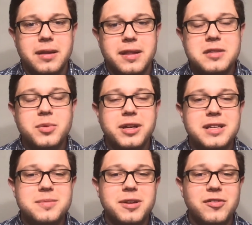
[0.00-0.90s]
That's what
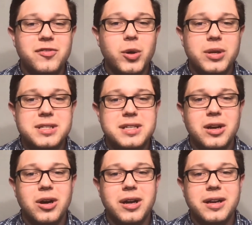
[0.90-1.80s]
he's been focusing
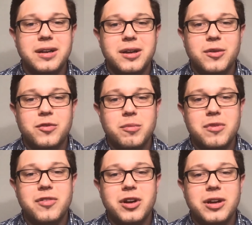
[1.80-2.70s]
on from
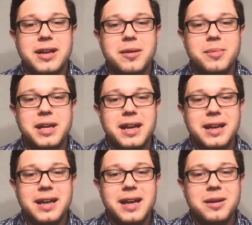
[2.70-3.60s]
the very beginning.